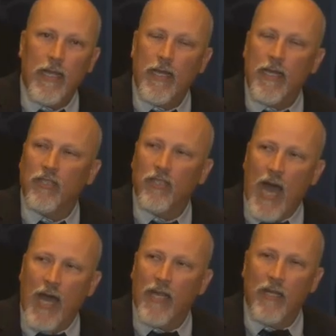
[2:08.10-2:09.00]
is
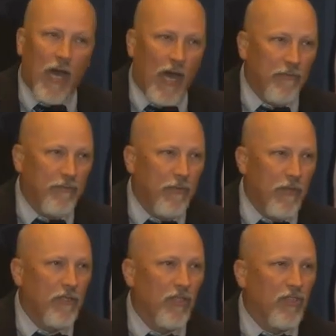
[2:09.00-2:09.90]
not enough
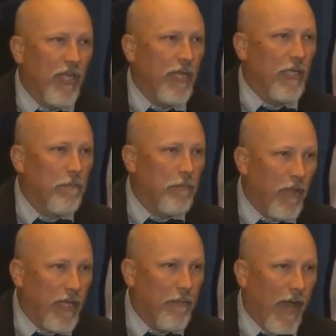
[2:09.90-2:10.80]
to sit and
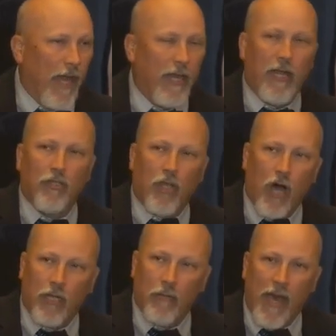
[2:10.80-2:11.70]
complain about it and
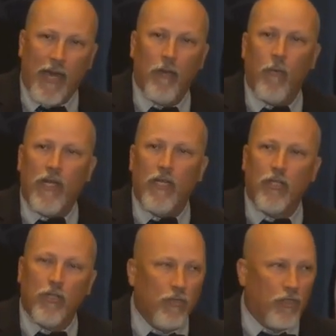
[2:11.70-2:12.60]
talk about it. We need to
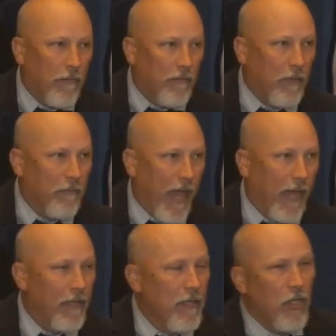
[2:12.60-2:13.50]
do something about
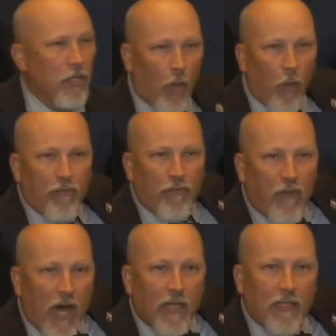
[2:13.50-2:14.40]
it. Don't
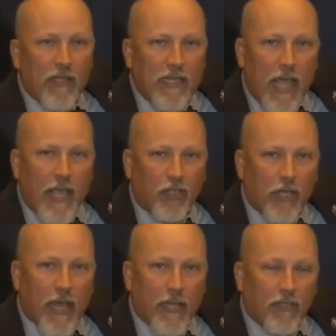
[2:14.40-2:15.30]
fund the
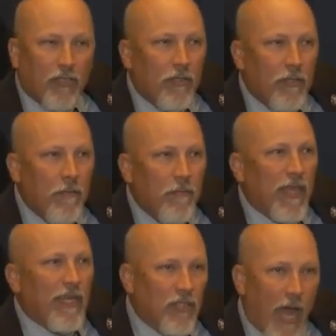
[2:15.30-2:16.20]
DHS
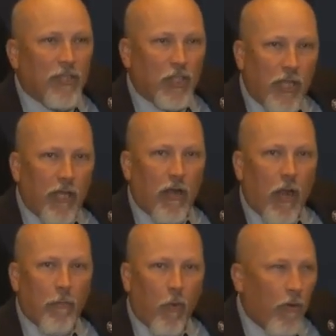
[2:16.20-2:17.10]
that is not securing
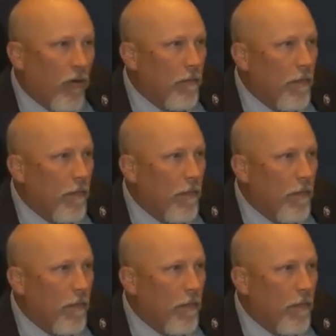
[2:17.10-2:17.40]
our border.